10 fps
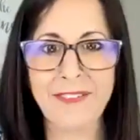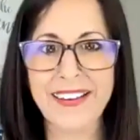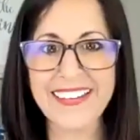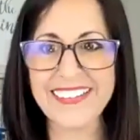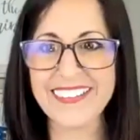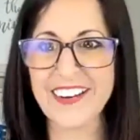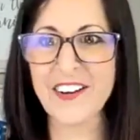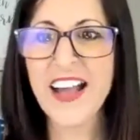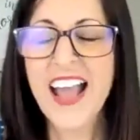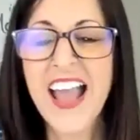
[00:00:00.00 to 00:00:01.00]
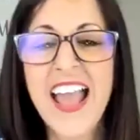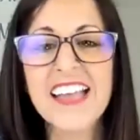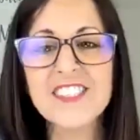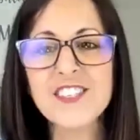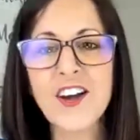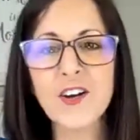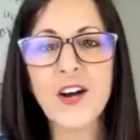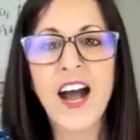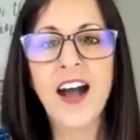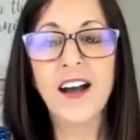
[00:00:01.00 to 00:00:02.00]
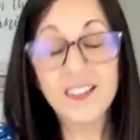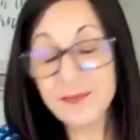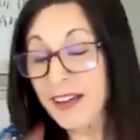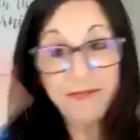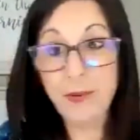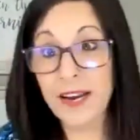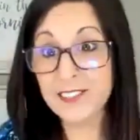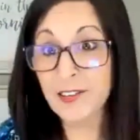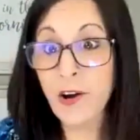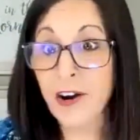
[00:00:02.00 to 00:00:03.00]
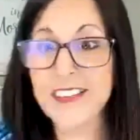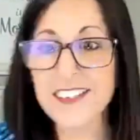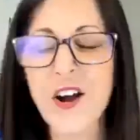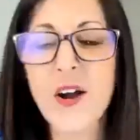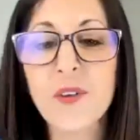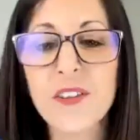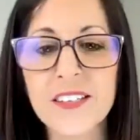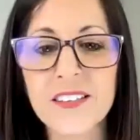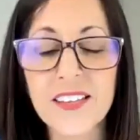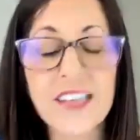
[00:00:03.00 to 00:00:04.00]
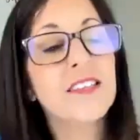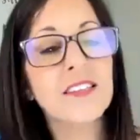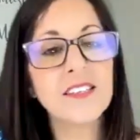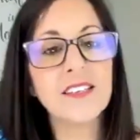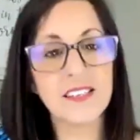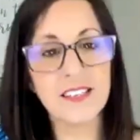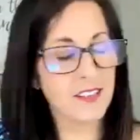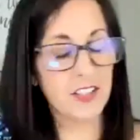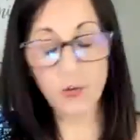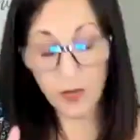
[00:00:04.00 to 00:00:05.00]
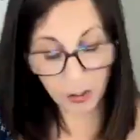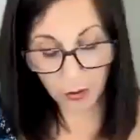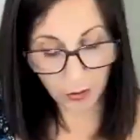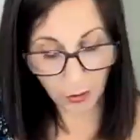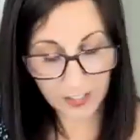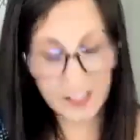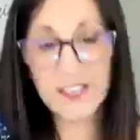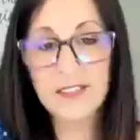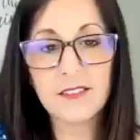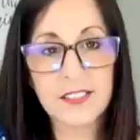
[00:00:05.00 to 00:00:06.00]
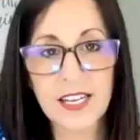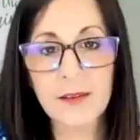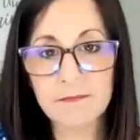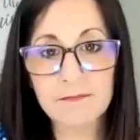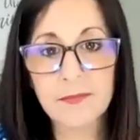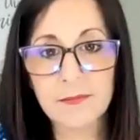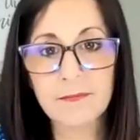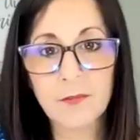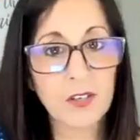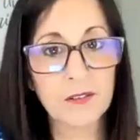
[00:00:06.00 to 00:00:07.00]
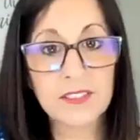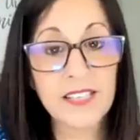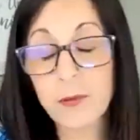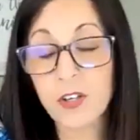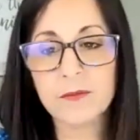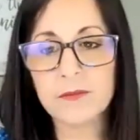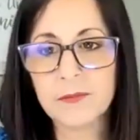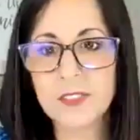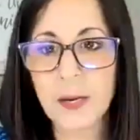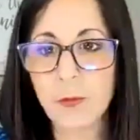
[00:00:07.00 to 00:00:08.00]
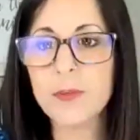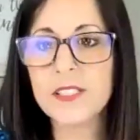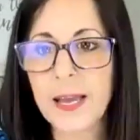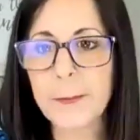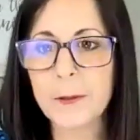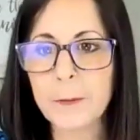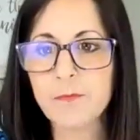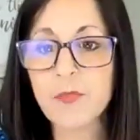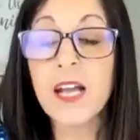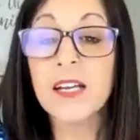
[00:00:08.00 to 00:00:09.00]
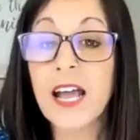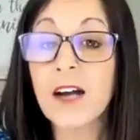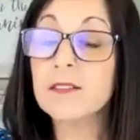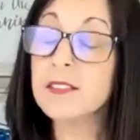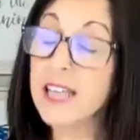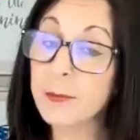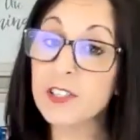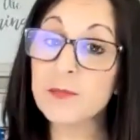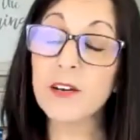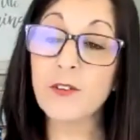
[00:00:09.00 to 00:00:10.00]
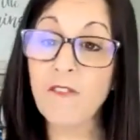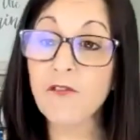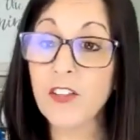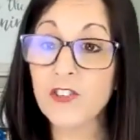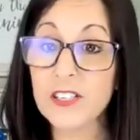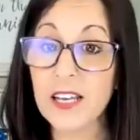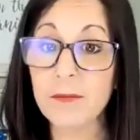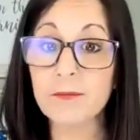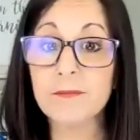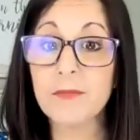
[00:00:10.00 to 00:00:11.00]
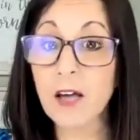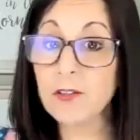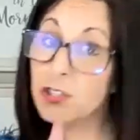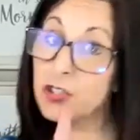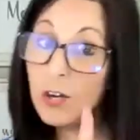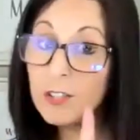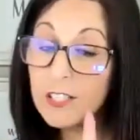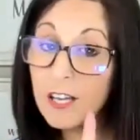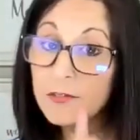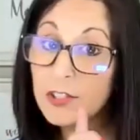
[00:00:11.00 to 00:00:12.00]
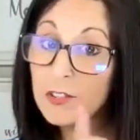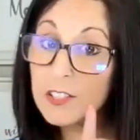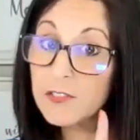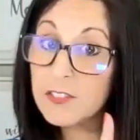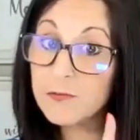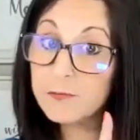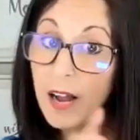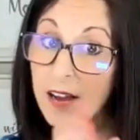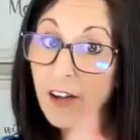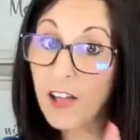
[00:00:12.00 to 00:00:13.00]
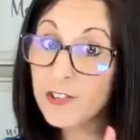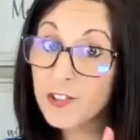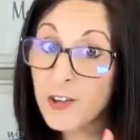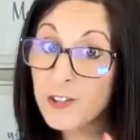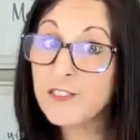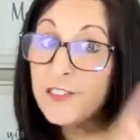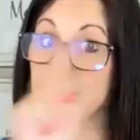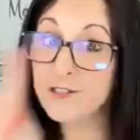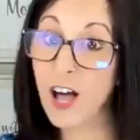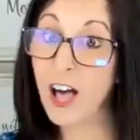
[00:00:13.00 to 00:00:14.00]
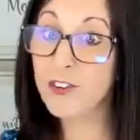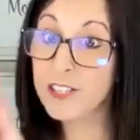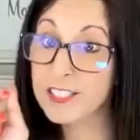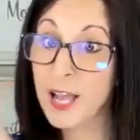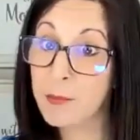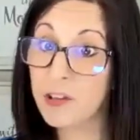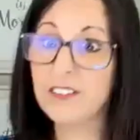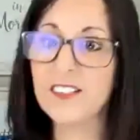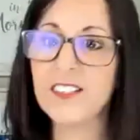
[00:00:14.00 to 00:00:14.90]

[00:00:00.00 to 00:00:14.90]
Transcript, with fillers: We didn't, you know. And so, uh, but praise the Lord, you know. Well, that, that and, but we knew the Lord said his name, well, Samuel. His name will be Samuel. Now, Samuel is my grandfather's name. House of Joseph. Joseph's my father, Joseph, his father is Samuel.